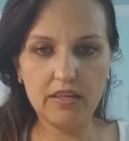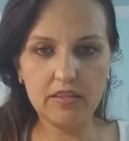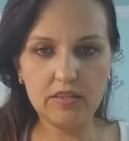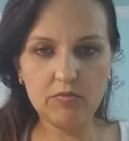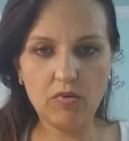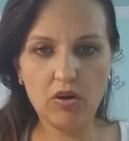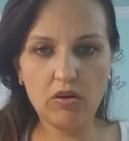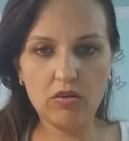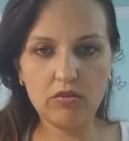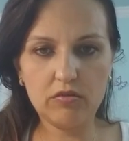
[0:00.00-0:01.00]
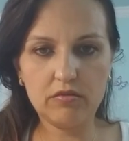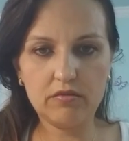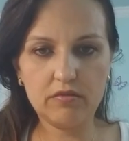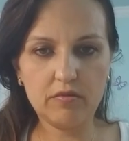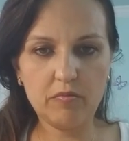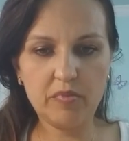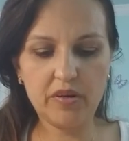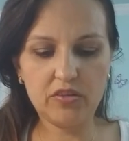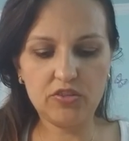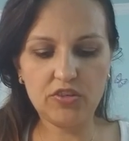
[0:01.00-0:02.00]
small
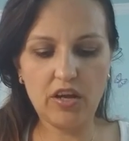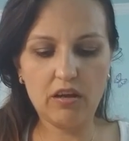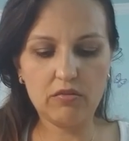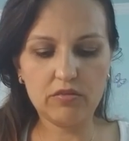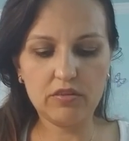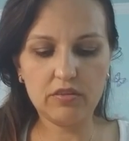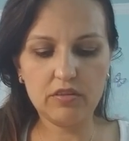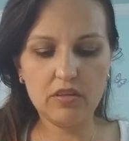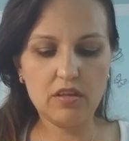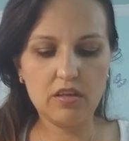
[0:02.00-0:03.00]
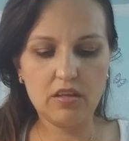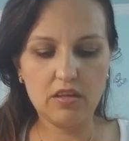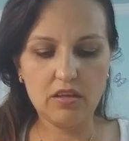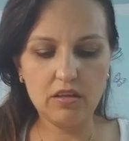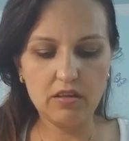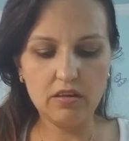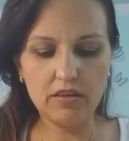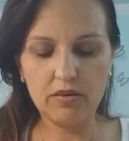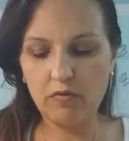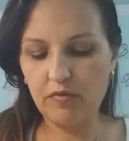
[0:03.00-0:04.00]
punch out a
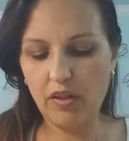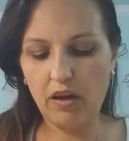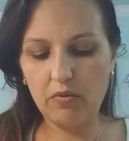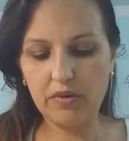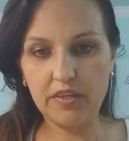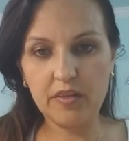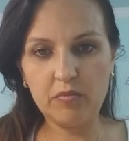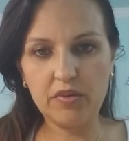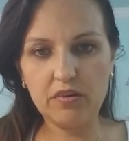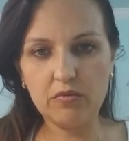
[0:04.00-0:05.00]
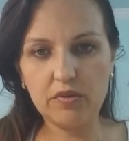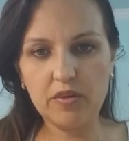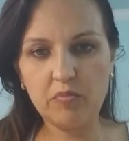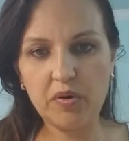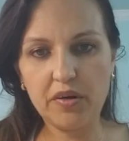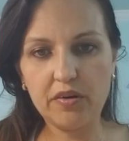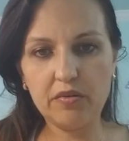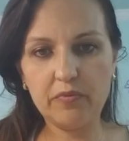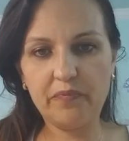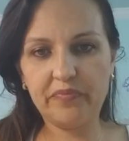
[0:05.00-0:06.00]
little flower in the middle with a
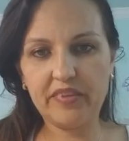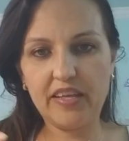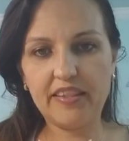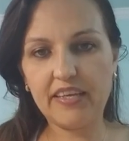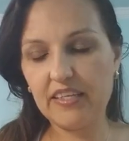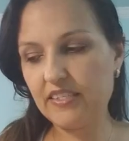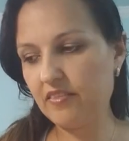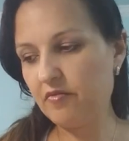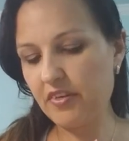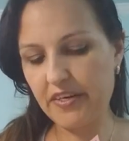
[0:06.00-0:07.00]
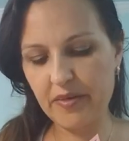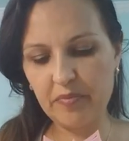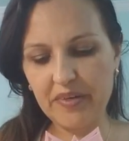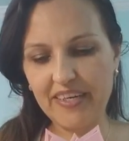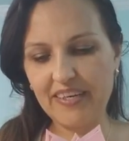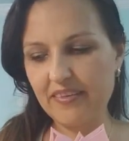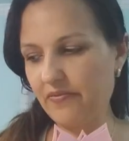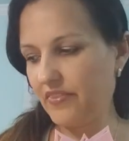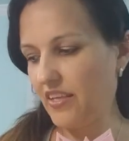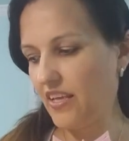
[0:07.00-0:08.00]
pearl. I think it's very pretty.
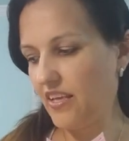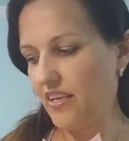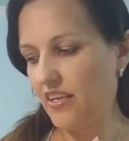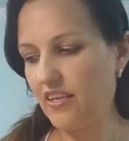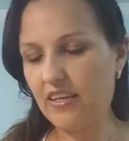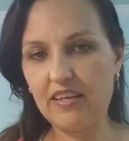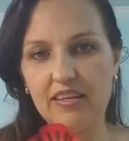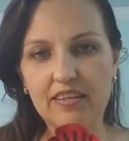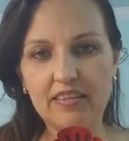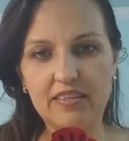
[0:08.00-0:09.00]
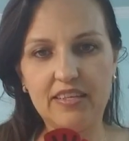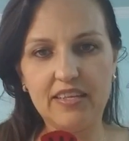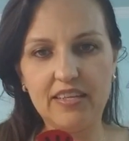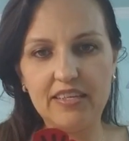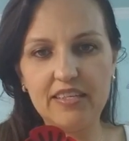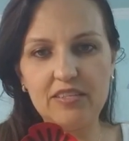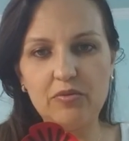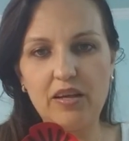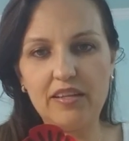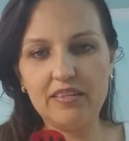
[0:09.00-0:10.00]
And this
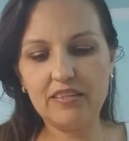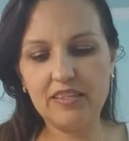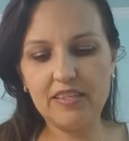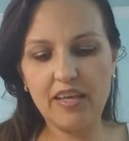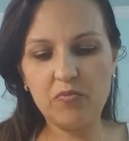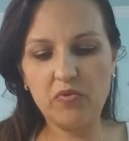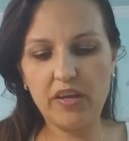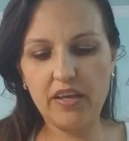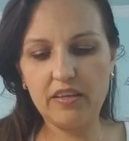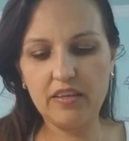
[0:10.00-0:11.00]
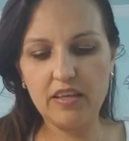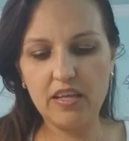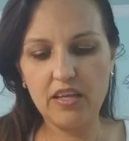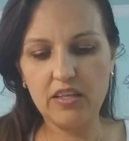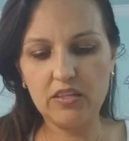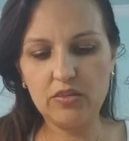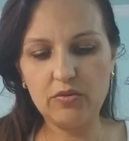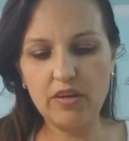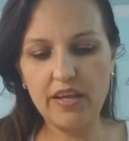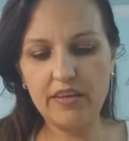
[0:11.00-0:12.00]
one the same way, 2
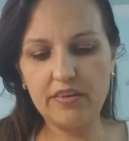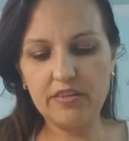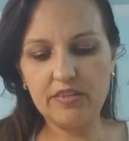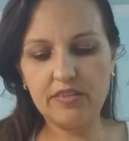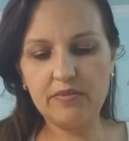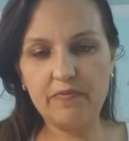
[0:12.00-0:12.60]
layers